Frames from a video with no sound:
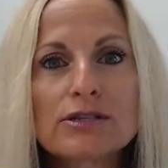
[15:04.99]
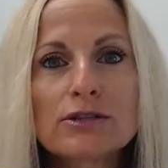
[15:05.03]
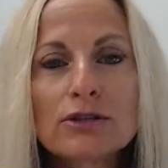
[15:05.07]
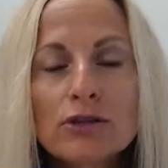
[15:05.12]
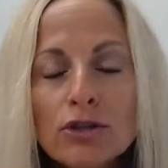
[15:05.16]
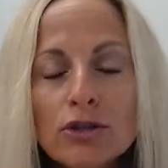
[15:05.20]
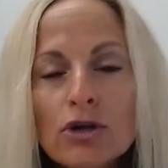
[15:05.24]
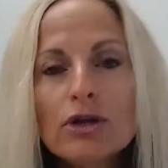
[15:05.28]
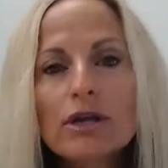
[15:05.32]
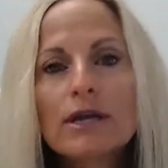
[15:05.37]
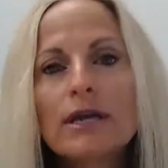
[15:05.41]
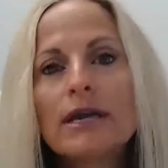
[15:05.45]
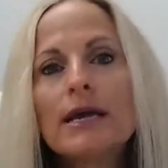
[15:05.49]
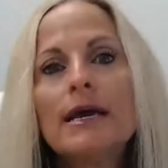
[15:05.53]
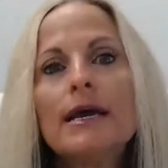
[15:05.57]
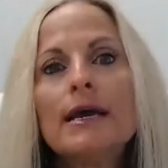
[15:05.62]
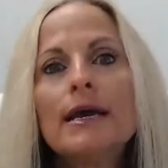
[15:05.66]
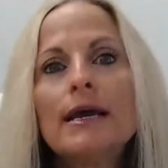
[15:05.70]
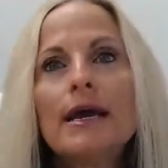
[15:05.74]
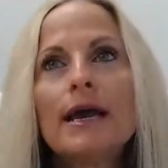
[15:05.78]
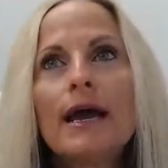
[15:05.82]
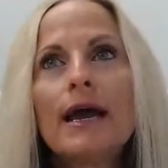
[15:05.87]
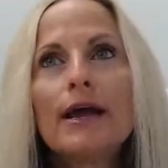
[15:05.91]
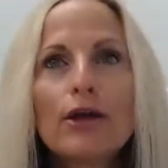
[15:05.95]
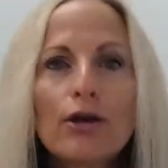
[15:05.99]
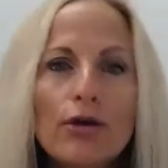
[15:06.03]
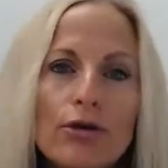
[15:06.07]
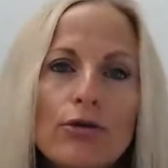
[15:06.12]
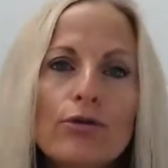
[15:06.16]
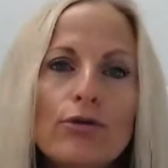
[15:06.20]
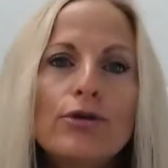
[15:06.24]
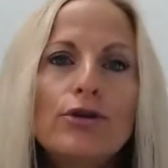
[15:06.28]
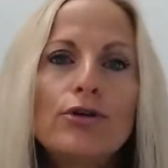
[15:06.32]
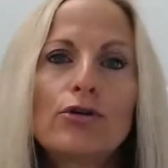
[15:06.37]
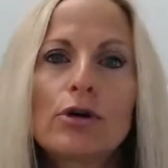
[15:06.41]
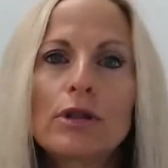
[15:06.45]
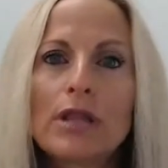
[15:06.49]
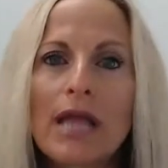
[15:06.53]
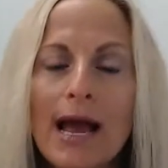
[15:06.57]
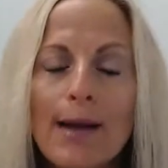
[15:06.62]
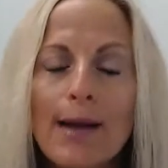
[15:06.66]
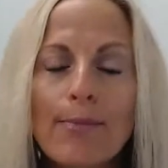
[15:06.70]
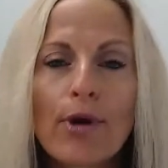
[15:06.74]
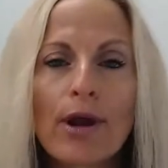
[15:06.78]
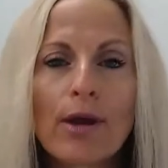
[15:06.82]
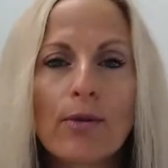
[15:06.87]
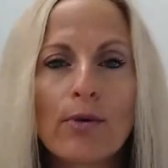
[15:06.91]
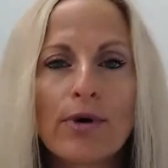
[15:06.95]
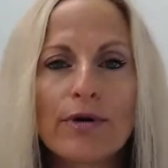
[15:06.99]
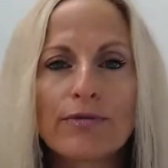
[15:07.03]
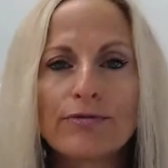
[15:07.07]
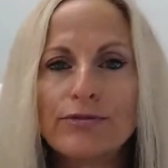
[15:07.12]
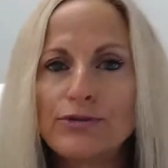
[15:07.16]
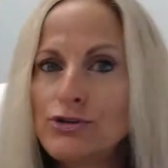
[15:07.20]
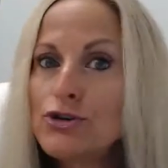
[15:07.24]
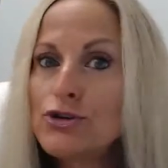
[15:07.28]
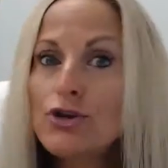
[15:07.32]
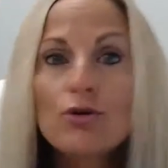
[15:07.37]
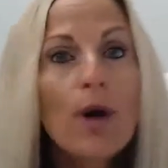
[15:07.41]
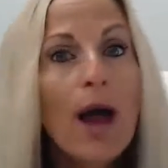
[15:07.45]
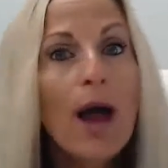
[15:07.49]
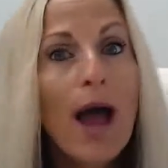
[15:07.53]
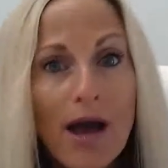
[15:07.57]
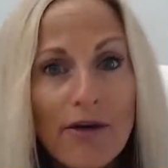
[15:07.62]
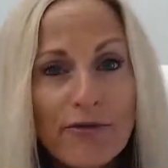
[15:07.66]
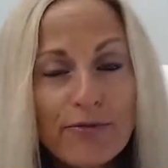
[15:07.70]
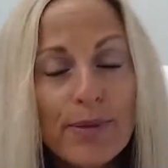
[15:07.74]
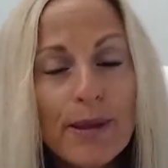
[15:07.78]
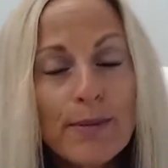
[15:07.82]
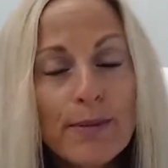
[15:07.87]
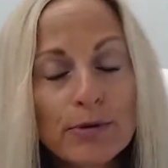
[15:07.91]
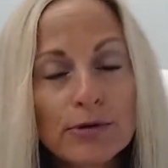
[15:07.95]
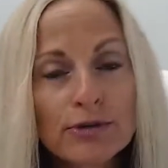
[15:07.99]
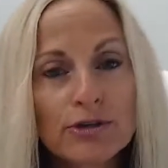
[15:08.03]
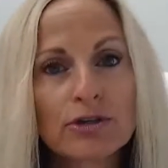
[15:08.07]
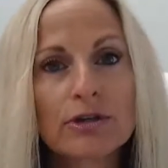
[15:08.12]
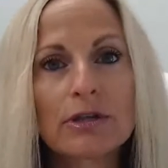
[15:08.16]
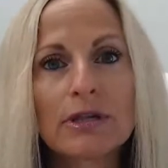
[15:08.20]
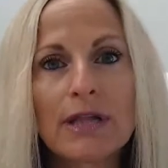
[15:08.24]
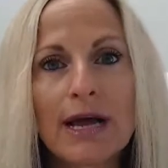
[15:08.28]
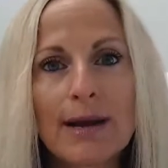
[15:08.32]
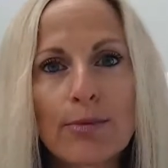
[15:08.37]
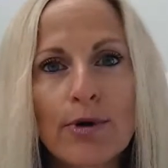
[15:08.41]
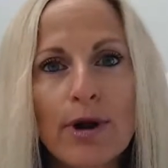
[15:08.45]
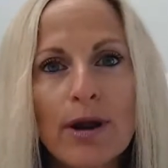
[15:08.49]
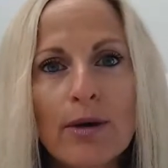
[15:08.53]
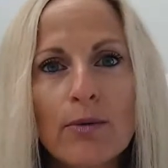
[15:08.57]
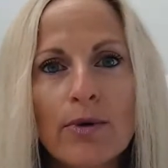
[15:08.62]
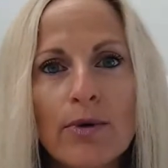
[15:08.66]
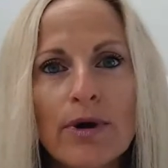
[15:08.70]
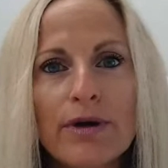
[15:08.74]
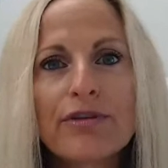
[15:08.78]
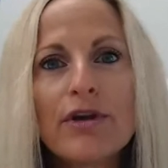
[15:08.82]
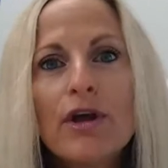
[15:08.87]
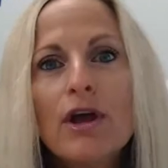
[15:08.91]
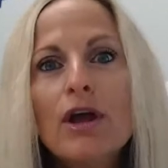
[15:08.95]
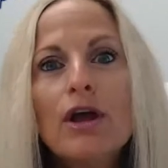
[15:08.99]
Look at who you collaborate with. Do you have people to collaborate with?